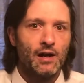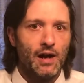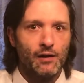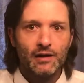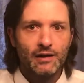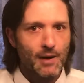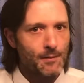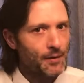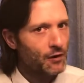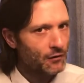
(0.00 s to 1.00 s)
And anytime a
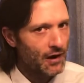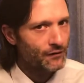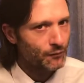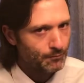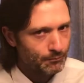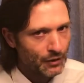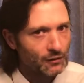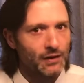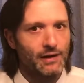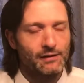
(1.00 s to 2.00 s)
paragraph's built
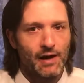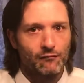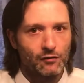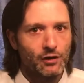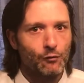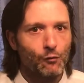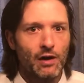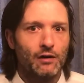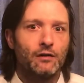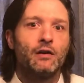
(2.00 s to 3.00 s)
like that really
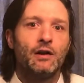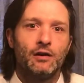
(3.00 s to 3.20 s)
well,